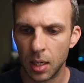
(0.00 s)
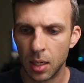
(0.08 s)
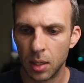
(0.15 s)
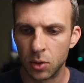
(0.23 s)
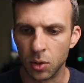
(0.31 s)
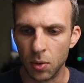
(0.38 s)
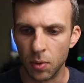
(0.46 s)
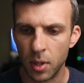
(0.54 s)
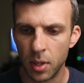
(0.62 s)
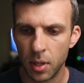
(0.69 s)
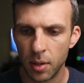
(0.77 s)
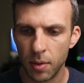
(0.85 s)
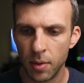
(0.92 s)
So
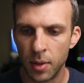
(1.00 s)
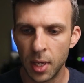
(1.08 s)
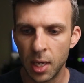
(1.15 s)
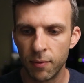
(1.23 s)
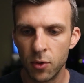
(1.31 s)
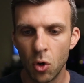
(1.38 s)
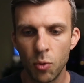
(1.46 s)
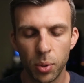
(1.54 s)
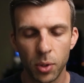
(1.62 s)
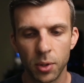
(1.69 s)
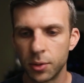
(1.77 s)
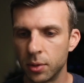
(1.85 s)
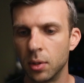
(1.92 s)
they have no
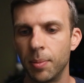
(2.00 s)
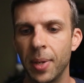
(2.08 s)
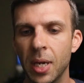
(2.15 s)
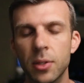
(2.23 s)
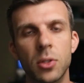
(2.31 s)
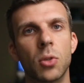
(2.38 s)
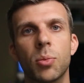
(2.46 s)
personal pages or